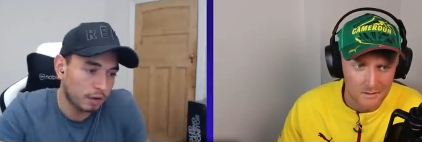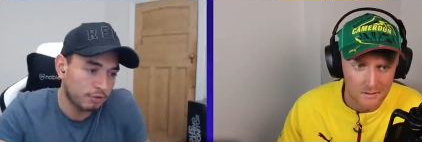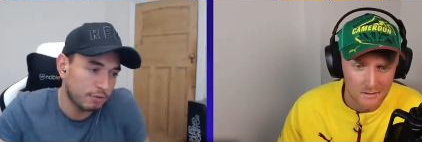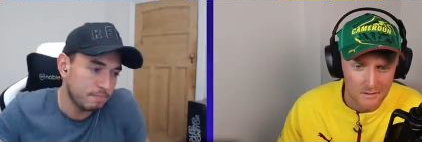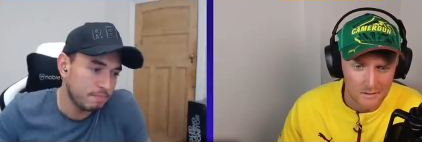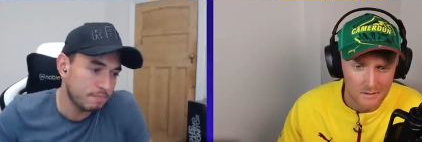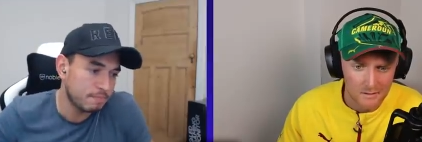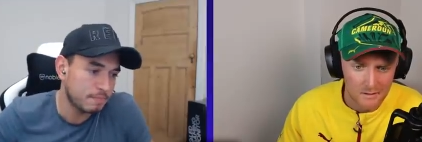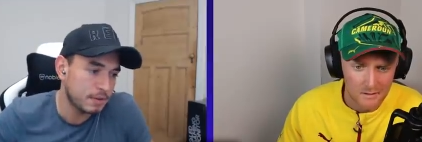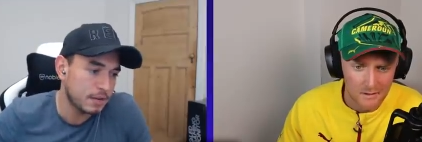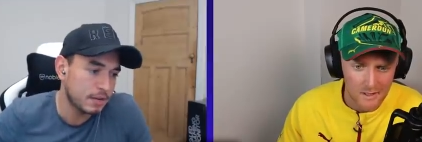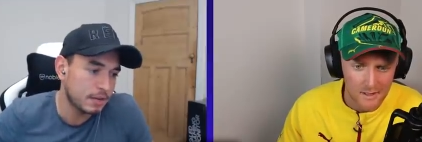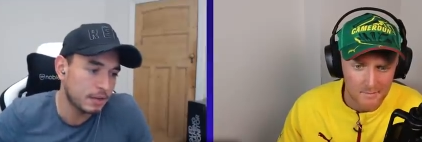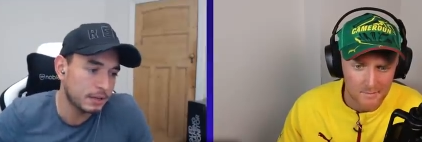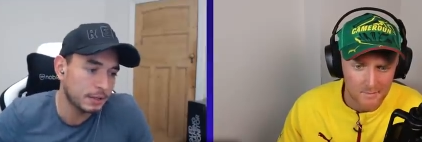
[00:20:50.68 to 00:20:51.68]
Speaker 1: of them.
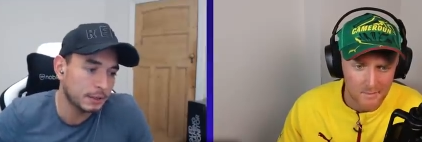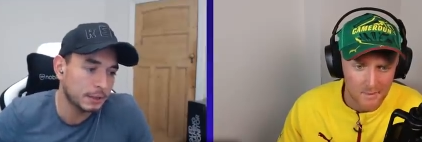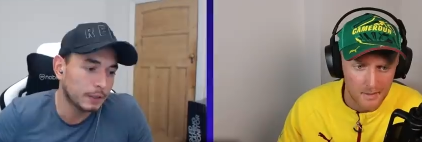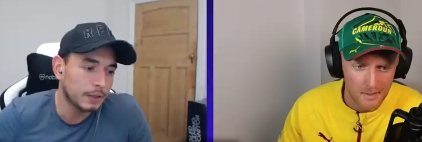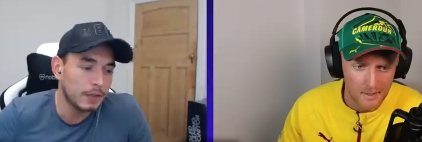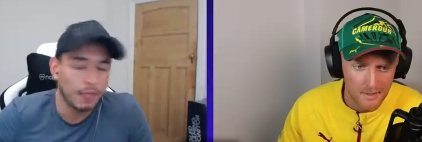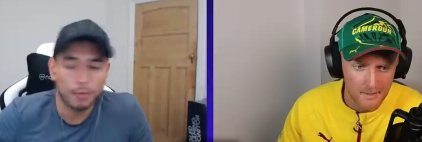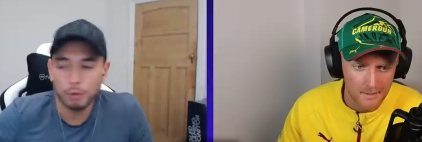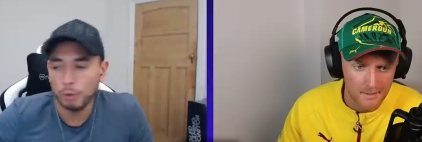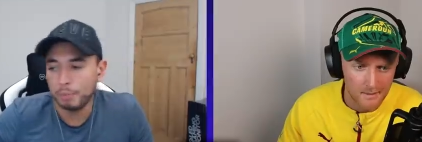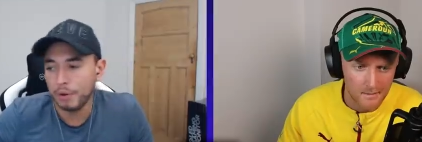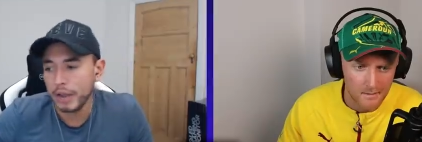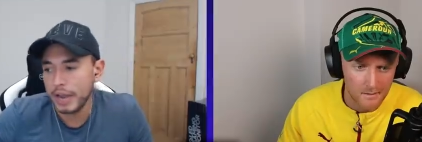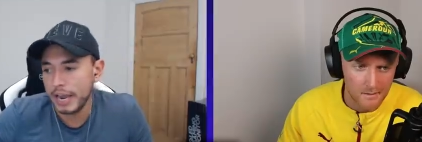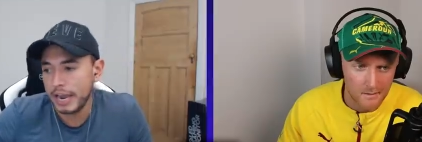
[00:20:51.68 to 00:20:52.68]
Yeah. We'll
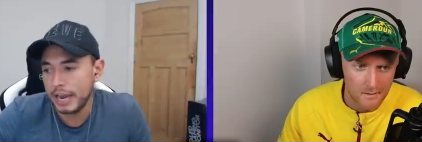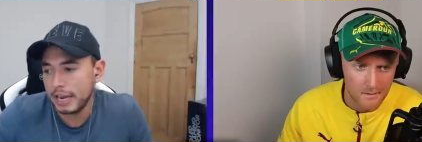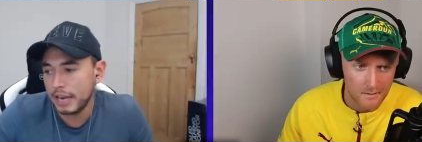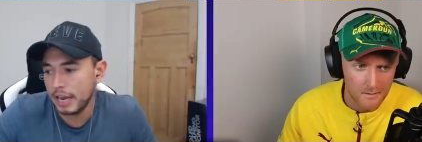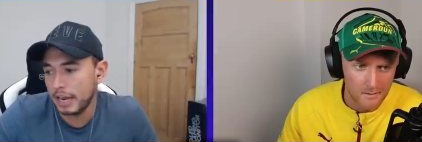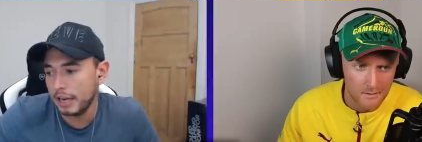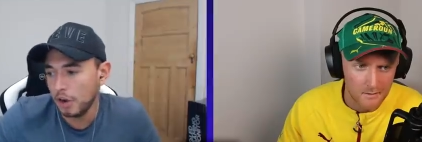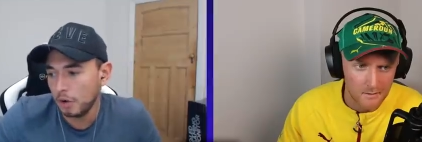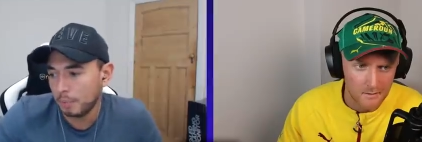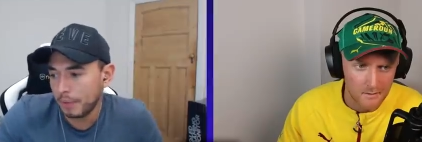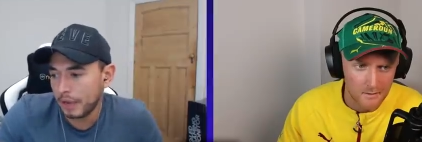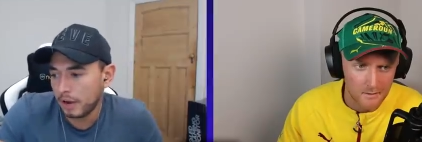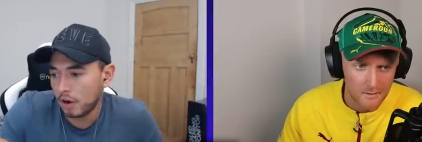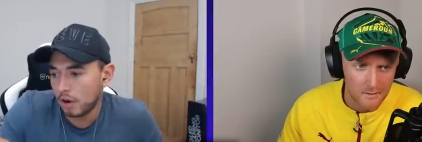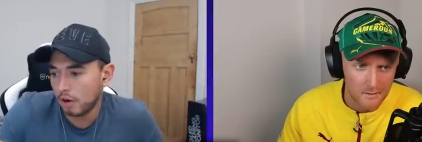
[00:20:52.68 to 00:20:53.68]
put in a little
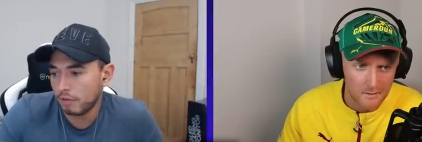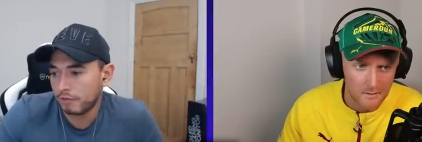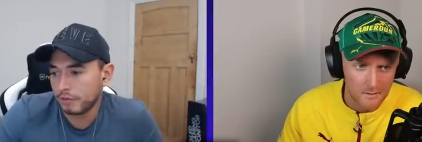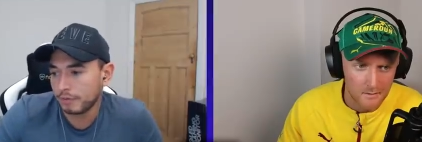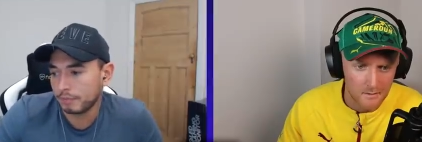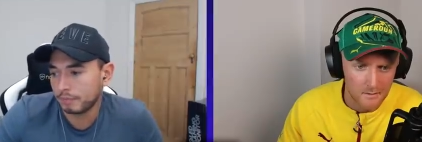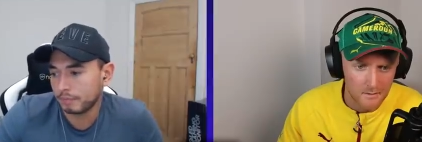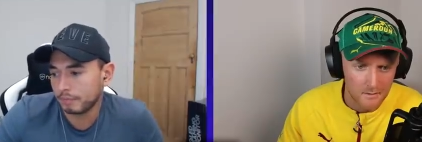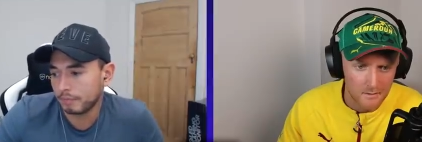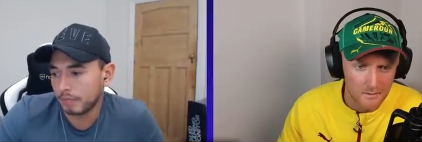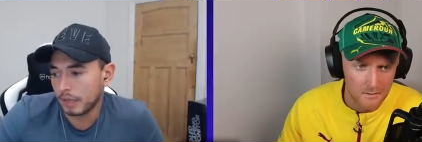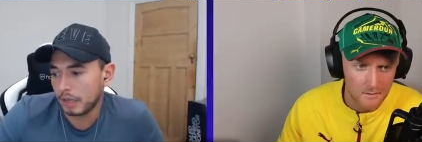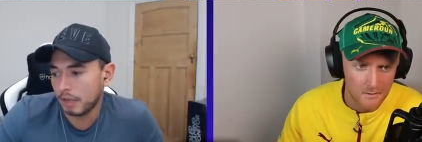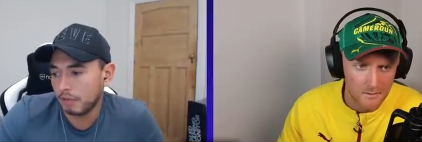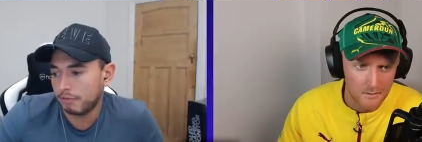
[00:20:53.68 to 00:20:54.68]
bit of
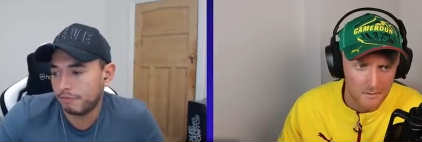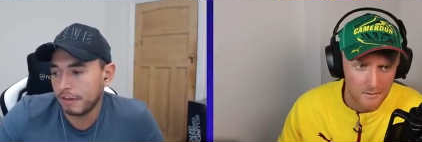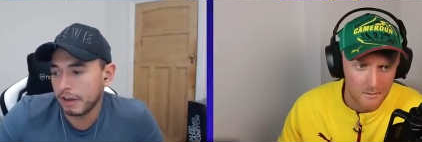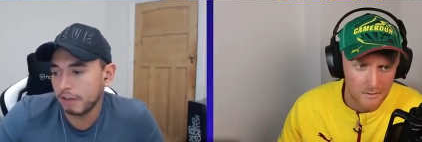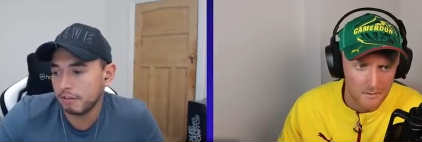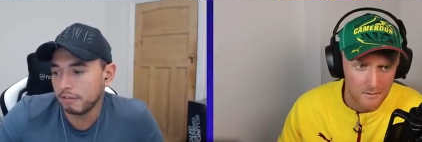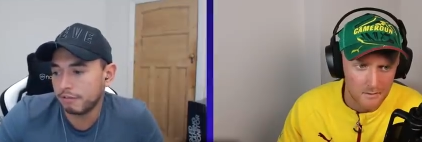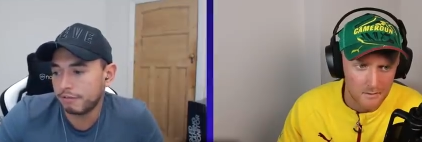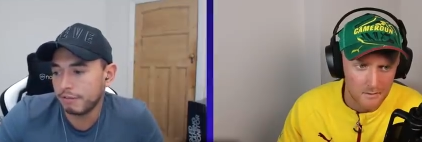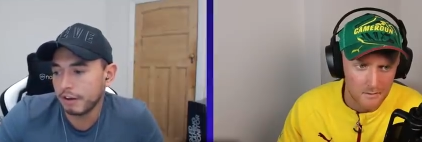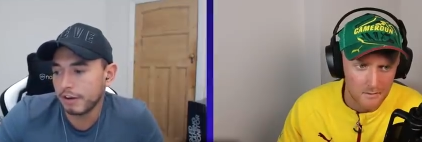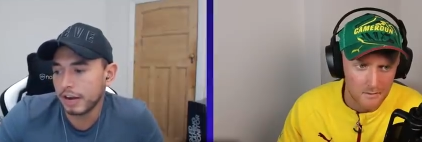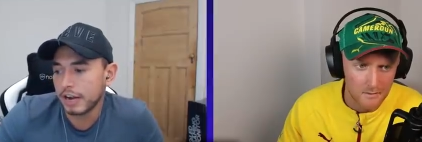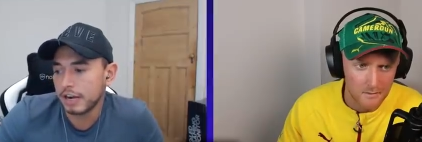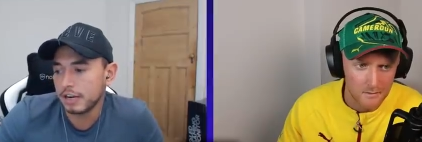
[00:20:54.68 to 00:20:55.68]
Fer
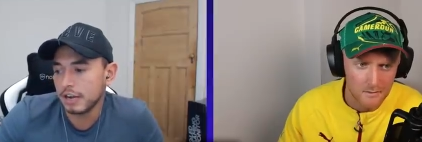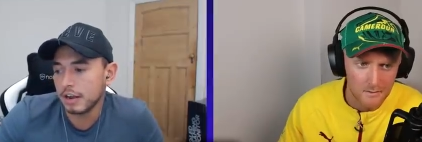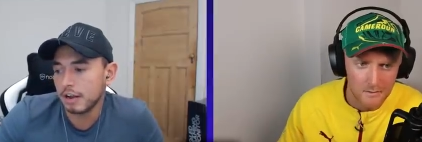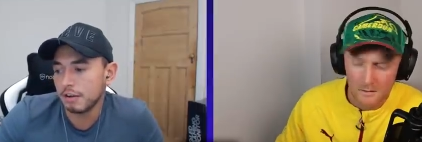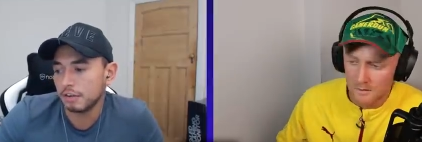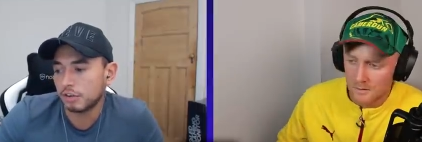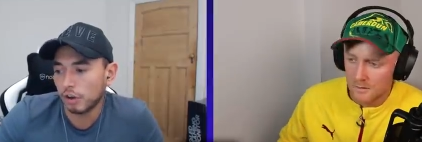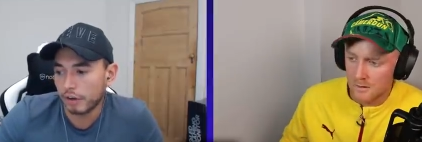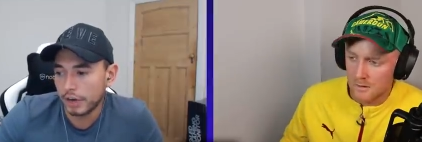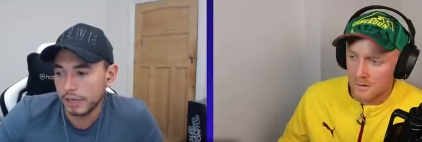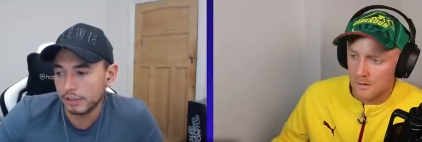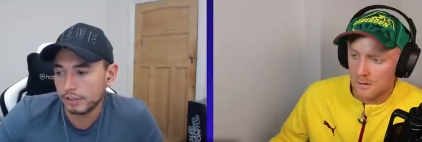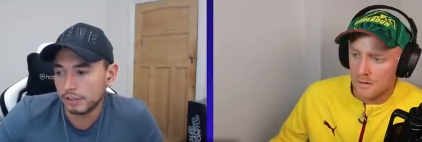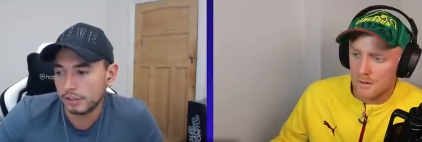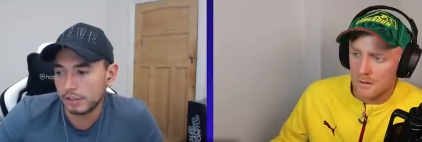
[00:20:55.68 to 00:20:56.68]
Ferran
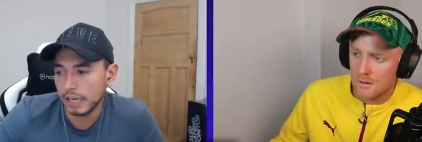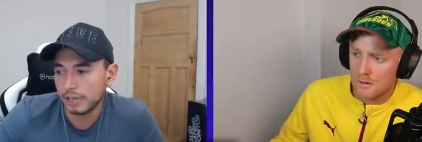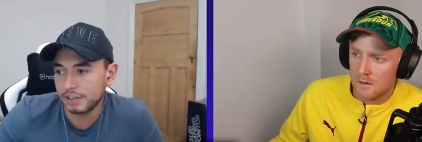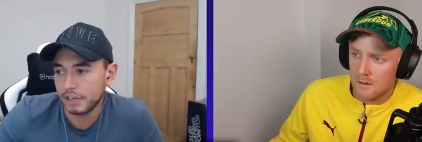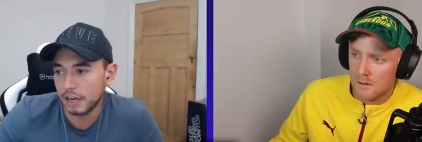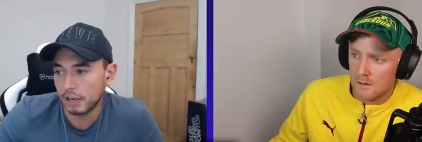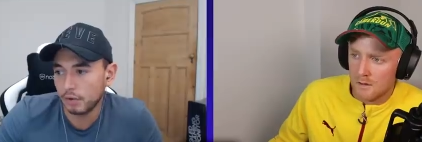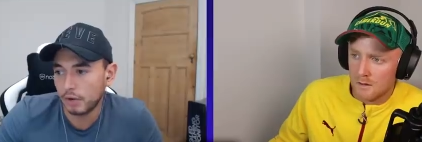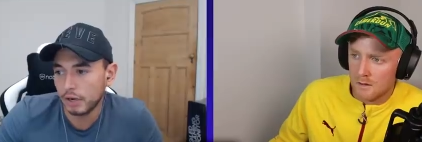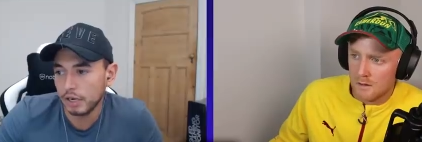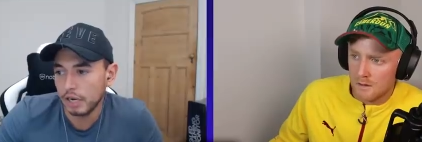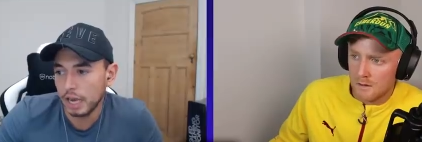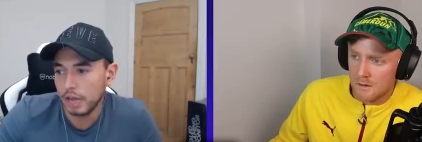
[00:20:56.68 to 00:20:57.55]
Torres as the other one.